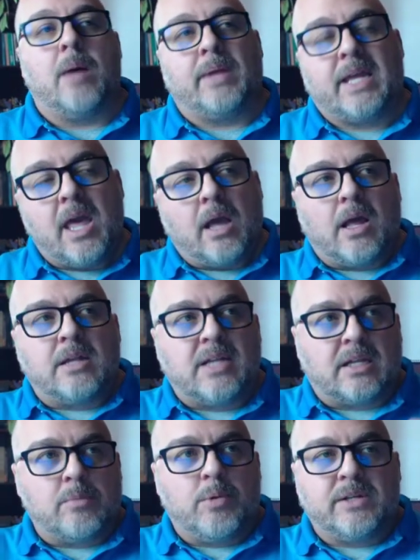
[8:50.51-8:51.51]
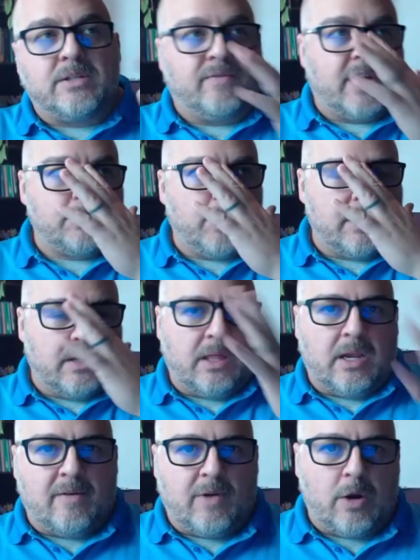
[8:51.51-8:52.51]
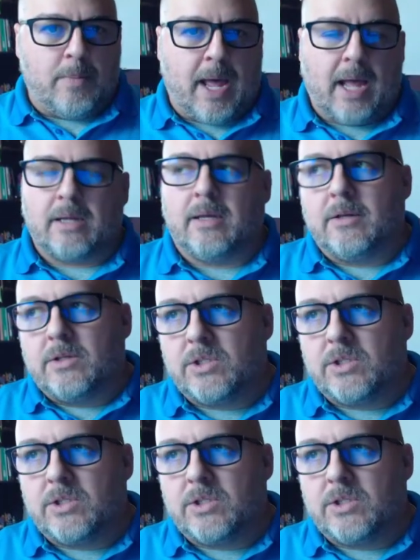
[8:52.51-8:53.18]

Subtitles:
I'm like, yeah, contact the president, vice president, and they never hear back.